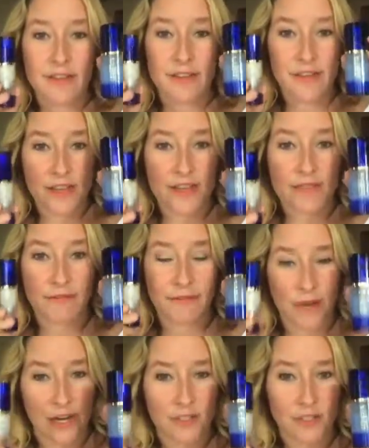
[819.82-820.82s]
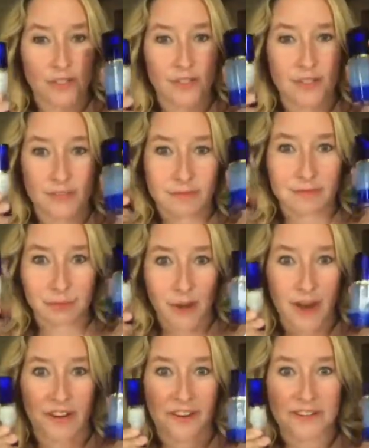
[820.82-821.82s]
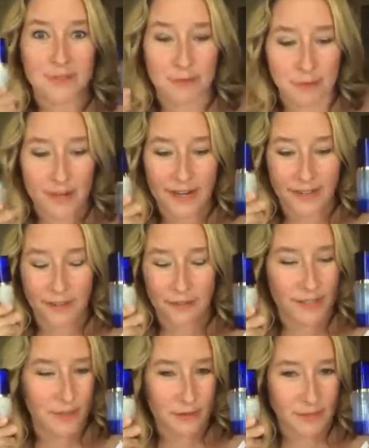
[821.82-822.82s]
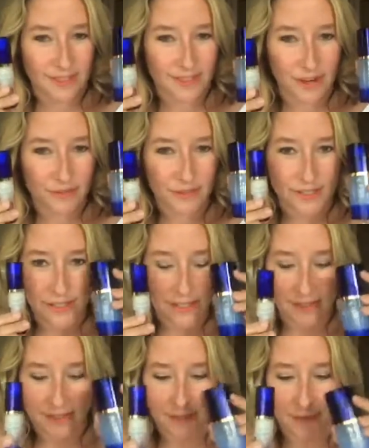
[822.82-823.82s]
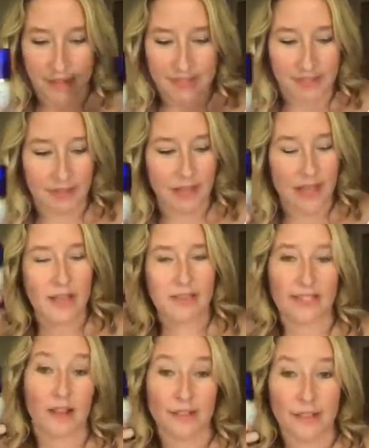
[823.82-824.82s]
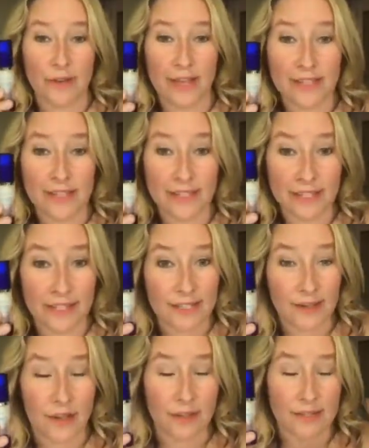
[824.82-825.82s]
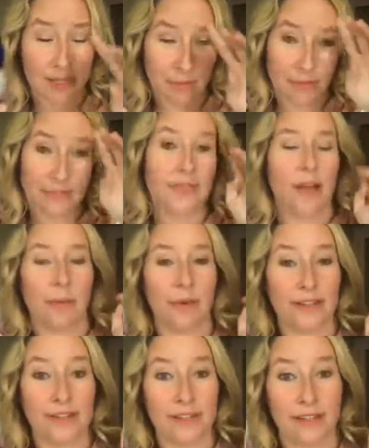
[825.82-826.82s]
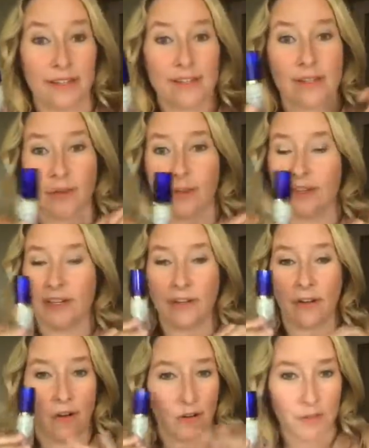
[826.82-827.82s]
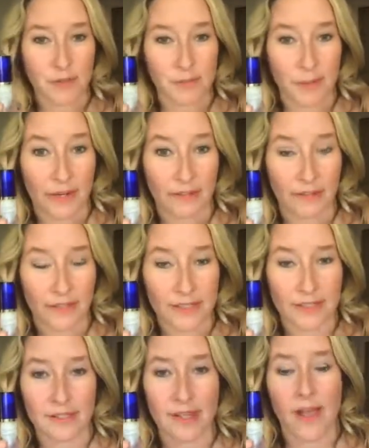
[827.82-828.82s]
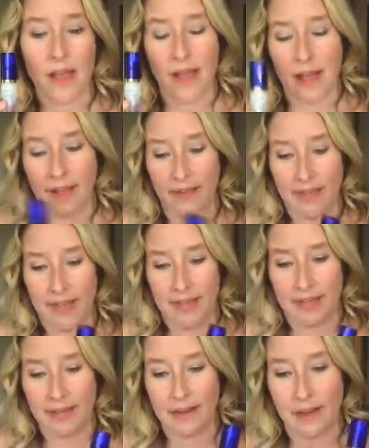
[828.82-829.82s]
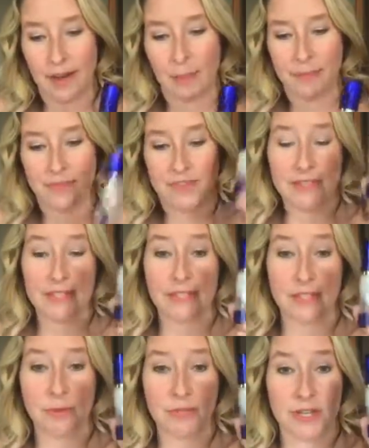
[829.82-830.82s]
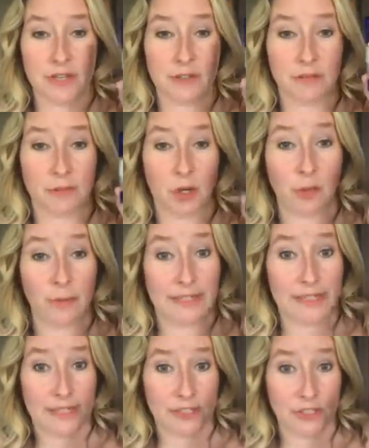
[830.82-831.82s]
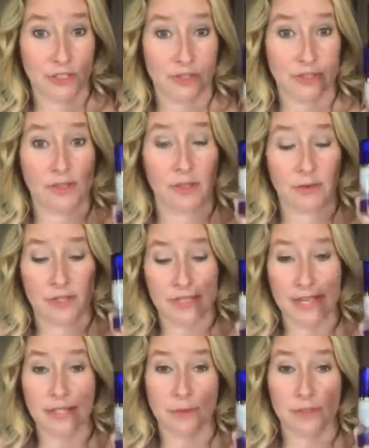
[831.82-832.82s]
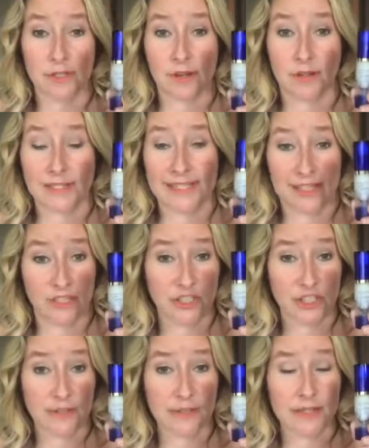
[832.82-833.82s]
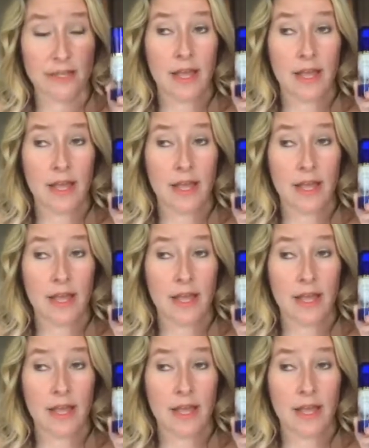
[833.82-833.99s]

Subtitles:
the freshest products right on your face with this stuff. It's amazing. This also has our SenePlex complex in it, so you're getting all those benefits. And then this is going to protect you from urbanization. So this has what's called SeneShield,